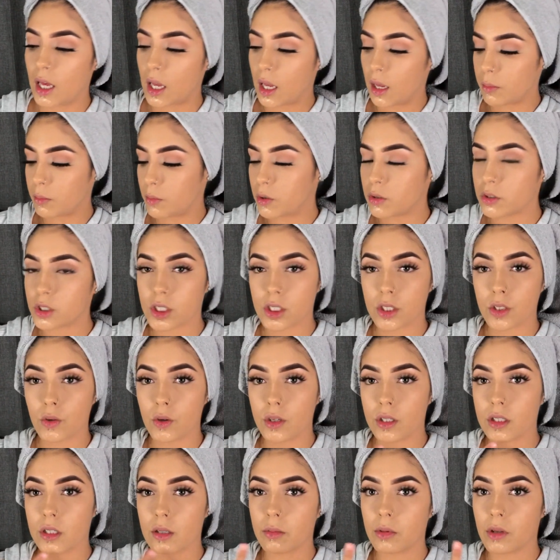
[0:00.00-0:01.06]
I'm just
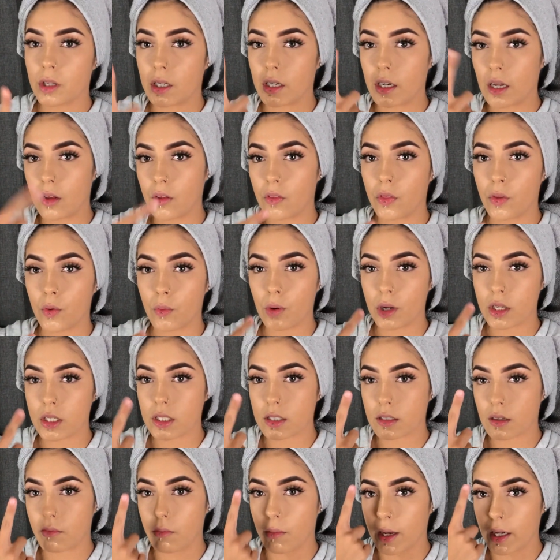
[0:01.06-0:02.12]
going to blend out the
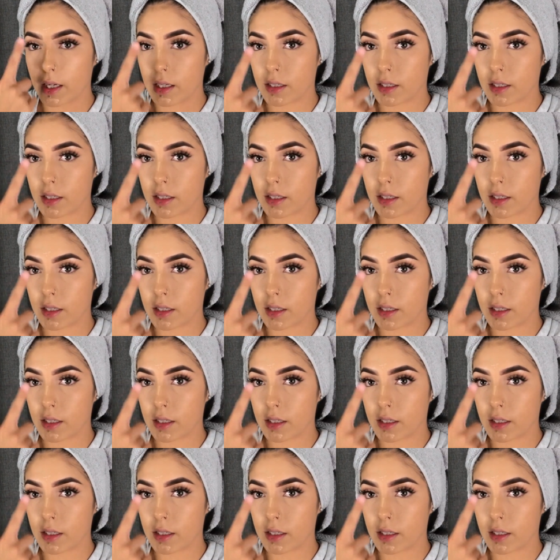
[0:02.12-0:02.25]
rest of my